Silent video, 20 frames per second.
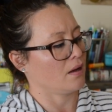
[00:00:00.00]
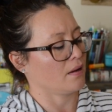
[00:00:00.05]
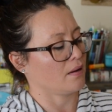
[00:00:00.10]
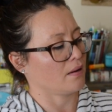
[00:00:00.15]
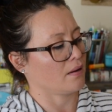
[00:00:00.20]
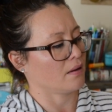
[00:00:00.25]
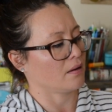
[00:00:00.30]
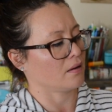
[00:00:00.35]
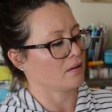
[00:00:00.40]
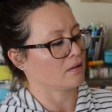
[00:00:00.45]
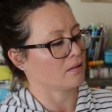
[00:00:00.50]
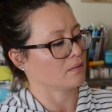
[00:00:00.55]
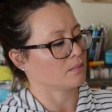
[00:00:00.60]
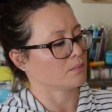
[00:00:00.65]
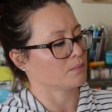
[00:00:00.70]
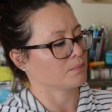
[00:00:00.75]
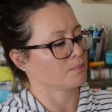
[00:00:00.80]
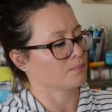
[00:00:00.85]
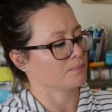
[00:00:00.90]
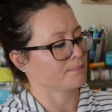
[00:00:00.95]

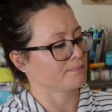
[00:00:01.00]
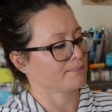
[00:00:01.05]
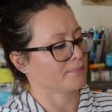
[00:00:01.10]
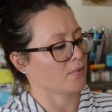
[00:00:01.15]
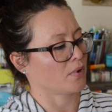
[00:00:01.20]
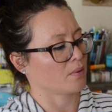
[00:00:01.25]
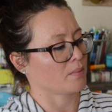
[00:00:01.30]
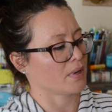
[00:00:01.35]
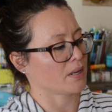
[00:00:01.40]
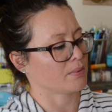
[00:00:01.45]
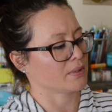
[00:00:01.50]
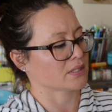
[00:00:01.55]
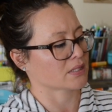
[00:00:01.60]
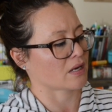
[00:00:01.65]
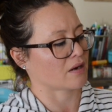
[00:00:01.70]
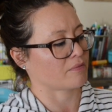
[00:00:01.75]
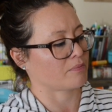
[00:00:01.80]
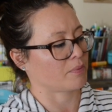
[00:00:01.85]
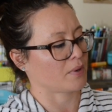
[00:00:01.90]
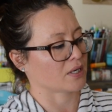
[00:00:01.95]
Or maybe it's
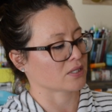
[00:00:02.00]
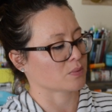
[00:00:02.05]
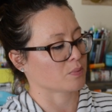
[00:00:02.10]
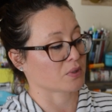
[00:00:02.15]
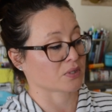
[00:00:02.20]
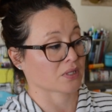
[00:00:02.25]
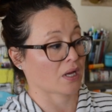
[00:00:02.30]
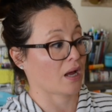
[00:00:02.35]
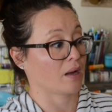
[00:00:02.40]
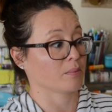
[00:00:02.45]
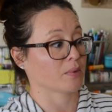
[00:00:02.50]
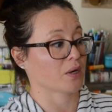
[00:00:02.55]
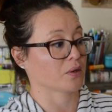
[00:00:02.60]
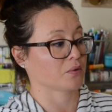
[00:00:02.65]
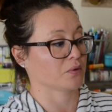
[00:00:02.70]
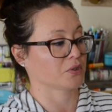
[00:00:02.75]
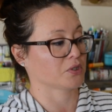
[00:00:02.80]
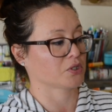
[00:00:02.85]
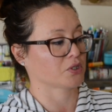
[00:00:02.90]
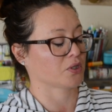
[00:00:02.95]
half price books, I'm not
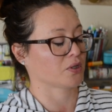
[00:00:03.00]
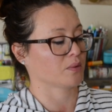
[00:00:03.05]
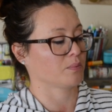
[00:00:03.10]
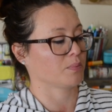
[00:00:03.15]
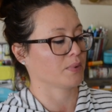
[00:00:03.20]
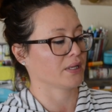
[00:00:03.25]
really sure.